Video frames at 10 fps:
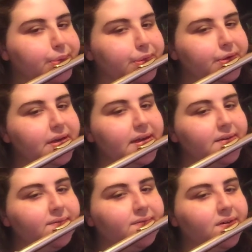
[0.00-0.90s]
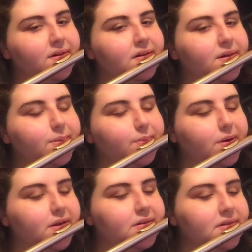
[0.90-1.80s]
3 4
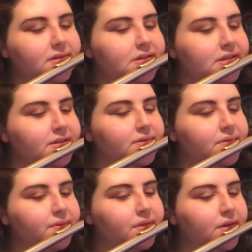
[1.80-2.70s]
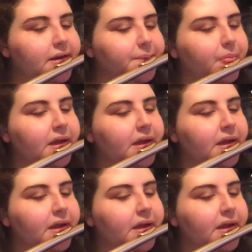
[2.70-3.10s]
1 2 3.